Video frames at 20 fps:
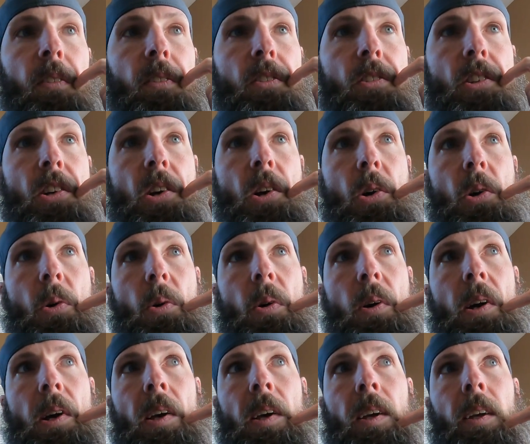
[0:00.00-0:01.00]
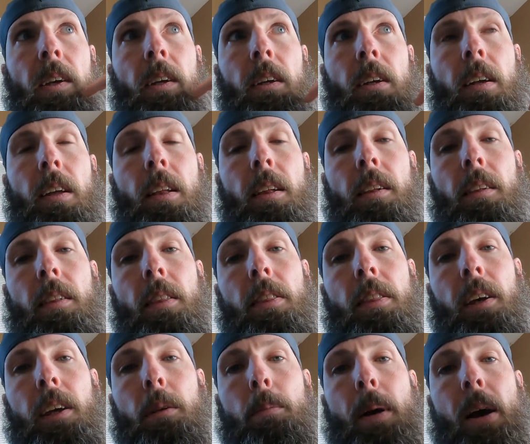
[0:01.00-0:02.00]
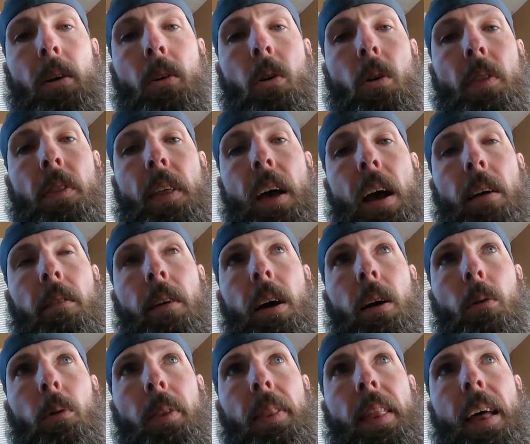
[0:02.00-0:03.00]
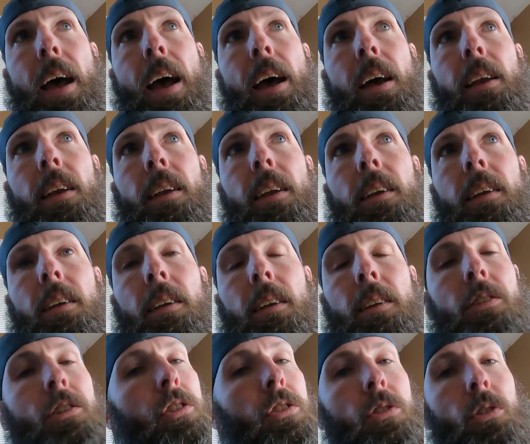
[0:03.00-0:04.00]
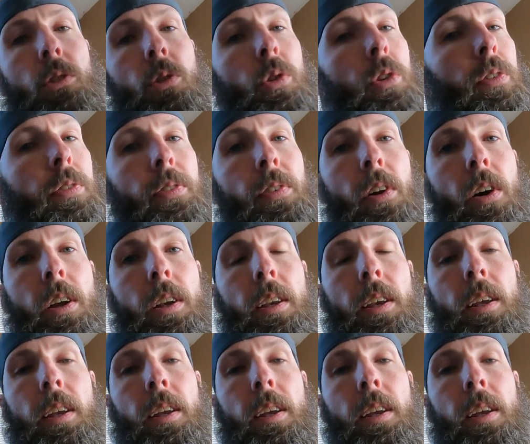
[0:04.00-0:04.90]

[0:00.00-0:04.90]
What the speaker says: So thinking about going that route with that. Just do the front.